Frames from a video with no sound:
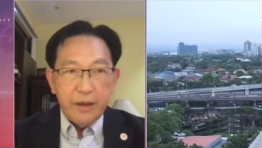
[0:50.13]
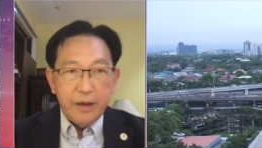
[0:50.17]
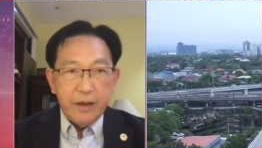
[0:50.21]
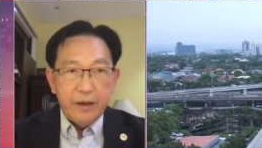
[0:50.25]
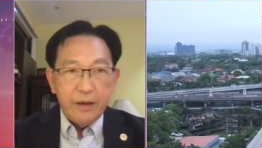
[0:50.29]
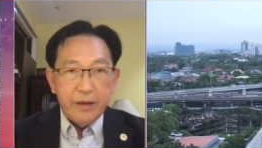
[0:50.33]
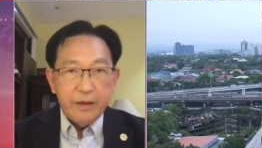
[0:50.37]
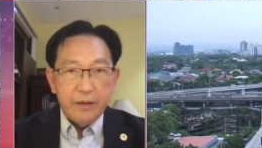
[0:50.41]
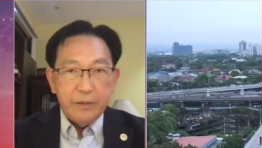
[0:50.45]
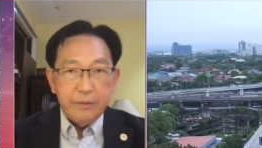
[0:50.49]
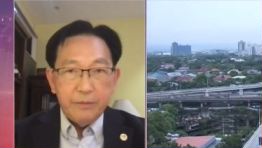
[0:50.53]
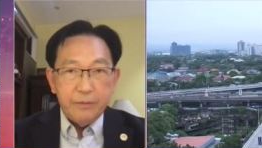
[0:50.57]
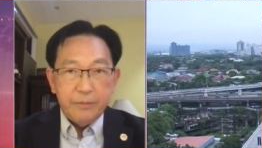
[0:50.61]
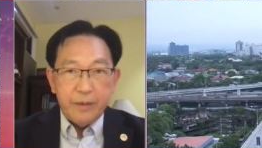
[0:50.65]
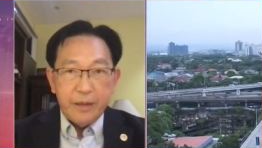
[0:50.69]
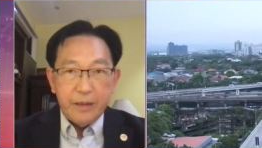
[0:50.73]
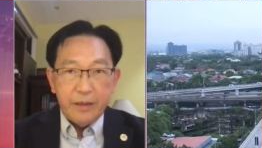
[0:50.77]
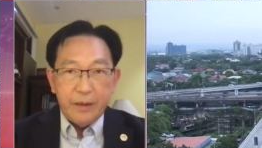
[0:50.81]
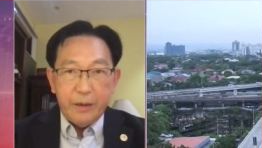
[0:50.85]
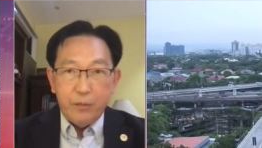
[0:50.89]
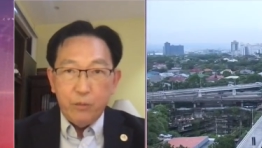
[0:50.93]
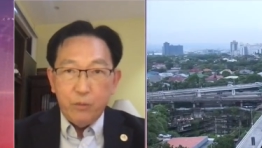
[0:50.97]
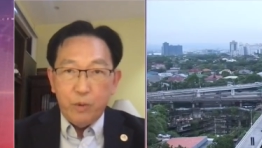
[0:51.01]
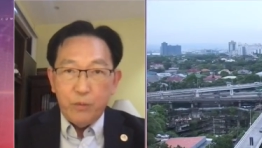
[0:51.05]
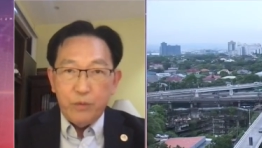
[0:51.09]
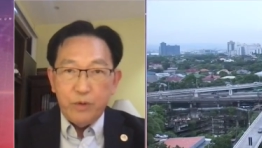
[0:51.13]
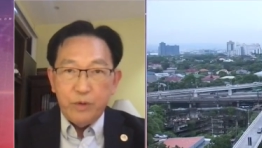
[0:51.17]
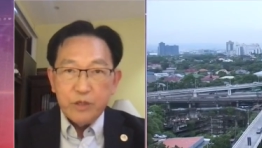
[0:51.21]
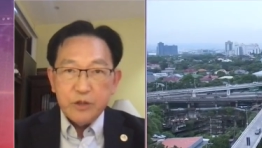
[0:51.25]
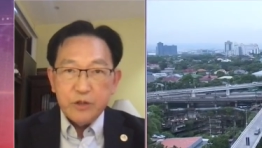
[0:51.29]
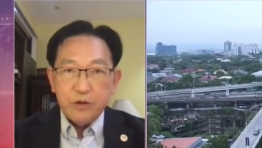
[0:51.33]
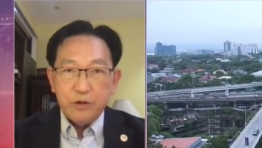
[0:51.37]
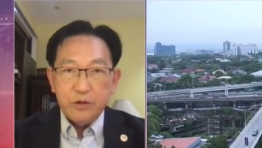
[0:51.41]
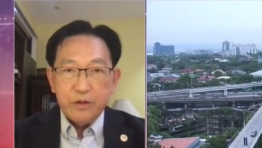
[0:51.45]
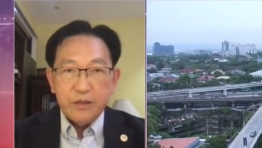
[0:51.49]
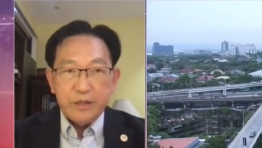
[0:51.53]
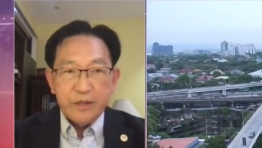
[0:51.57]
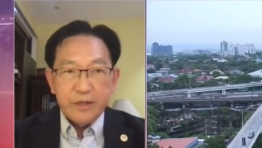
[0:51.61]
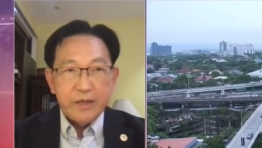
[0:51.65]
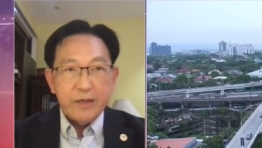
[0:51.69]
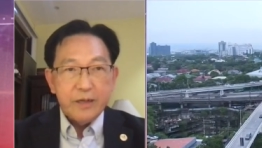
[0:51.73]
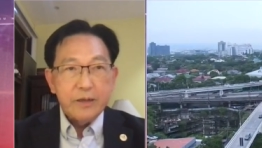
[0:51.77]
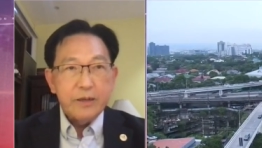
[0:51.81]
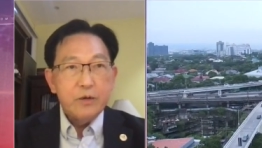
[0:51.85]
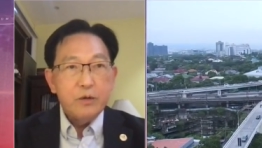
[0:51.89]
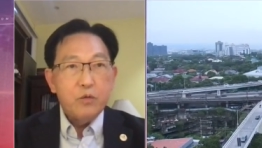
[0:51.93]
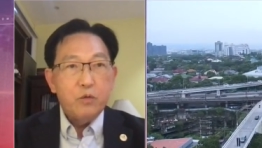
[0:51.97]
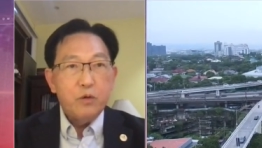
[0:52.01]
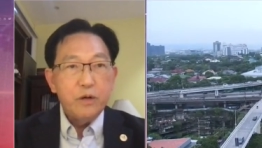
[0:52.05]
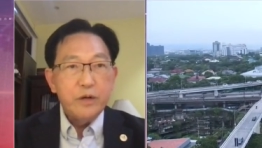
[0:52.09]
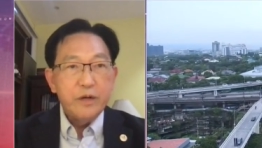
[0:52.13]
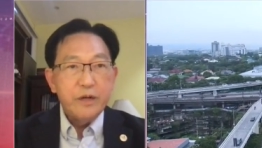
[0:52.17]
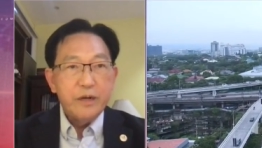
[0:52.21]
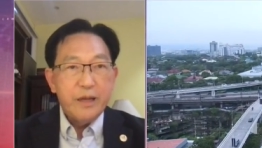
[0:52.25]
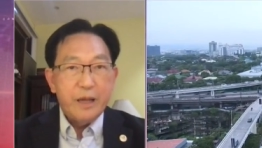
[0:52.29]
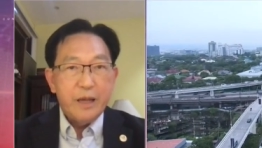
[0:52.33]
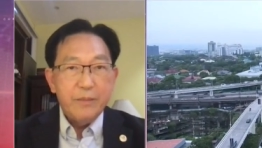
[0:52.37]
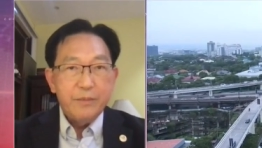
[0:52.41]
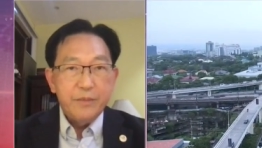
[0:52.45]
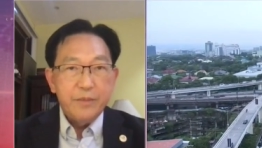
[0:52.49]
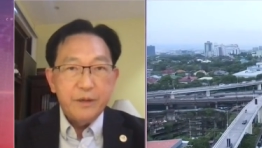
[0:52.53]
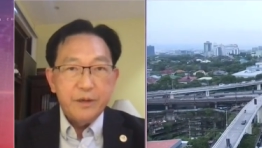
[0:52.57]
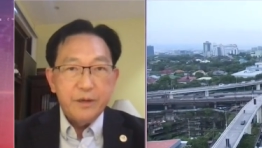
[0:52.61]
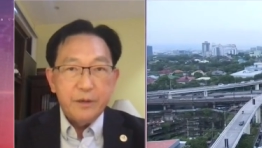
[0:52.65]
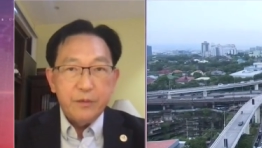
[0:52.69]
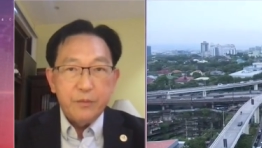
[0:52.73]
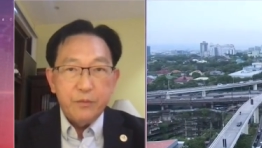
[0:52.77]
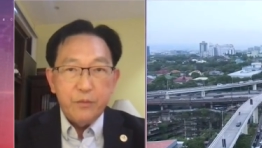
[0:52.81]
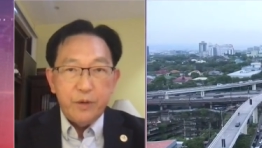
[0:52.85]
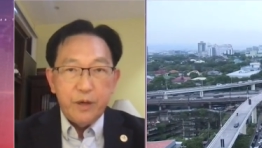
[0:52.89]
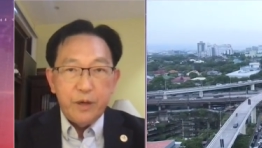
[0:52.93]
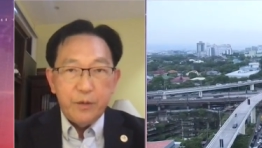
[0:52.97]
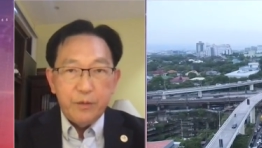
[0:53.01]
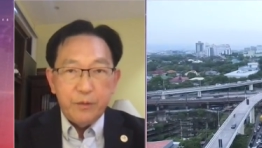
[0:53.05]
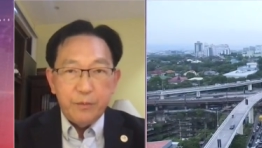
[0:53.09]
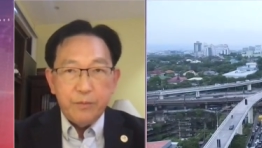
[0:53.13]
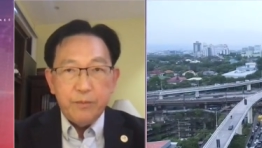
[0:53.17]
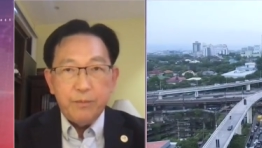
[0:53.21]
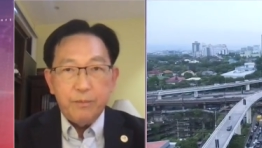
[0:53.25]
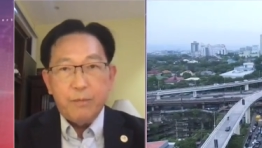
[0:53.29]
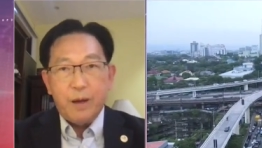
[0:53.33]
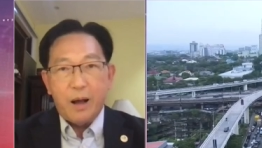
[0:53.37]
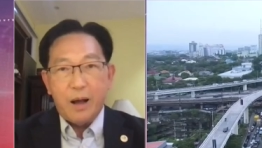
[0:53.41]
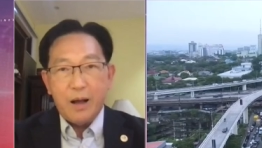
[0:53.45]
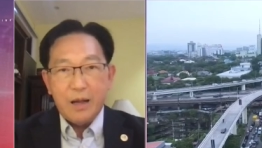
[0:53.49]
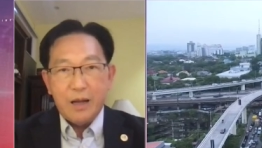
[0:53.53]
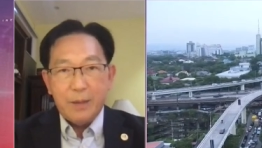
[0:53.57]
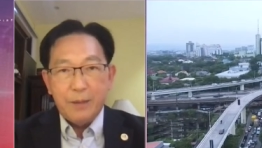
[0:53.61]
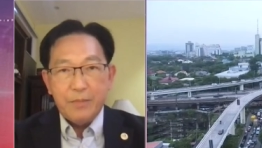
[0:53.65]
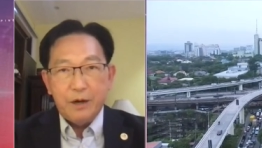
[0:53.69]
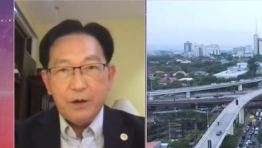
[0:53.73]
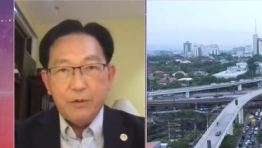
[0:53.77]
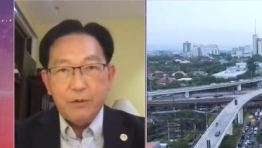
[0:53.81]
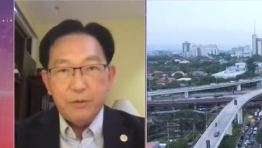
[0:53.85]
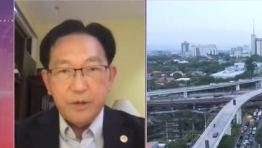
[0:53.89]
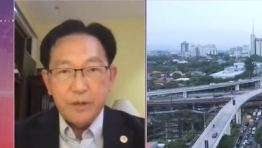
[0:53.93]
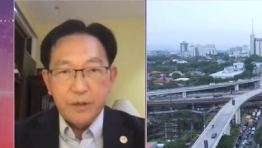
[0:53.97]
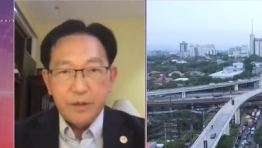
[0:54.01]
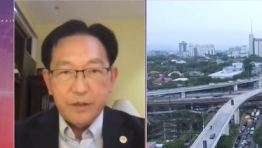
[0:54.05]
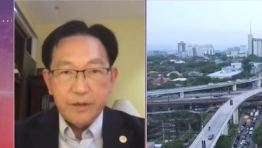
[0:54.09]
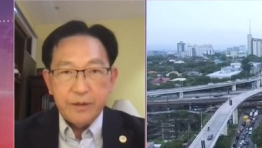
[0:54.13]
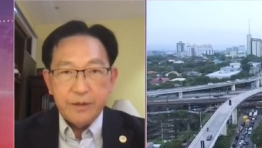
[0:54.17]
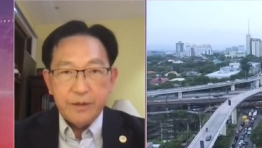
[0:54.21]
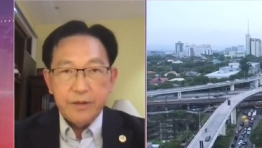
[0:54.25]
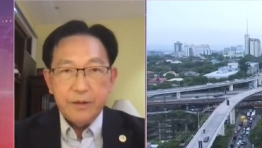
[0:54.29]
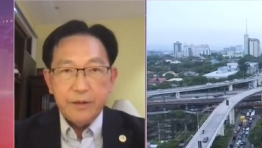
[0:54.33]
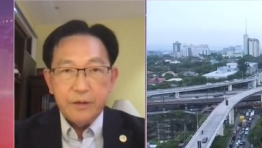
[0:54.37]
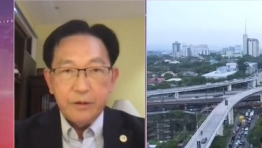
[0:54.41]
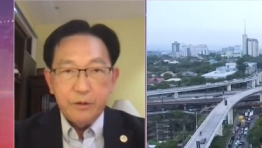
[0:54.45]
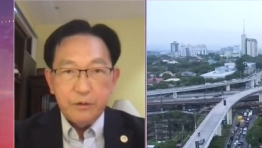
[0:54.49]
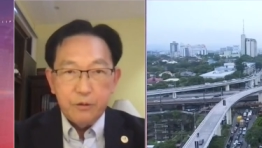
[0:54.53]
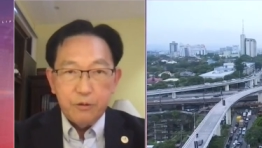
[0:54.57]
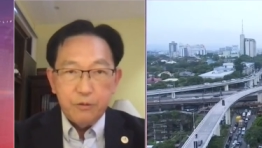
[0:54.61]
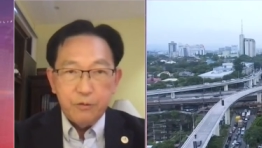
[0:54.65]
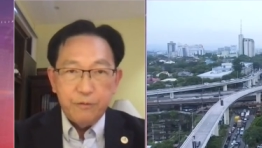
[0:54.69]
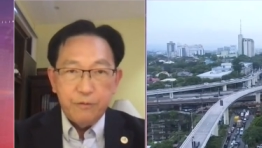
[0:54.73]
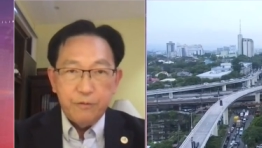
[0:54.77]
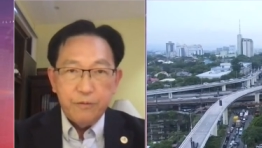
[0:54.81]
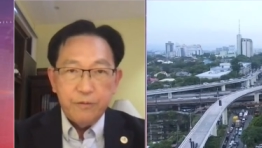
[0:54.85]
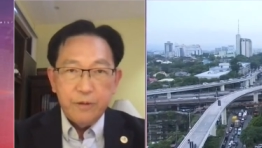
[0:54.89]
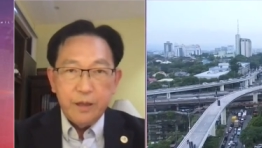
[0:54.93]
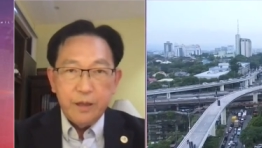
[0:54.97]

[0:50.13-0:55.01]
But then when we saw the third quarter number, we marked up our growth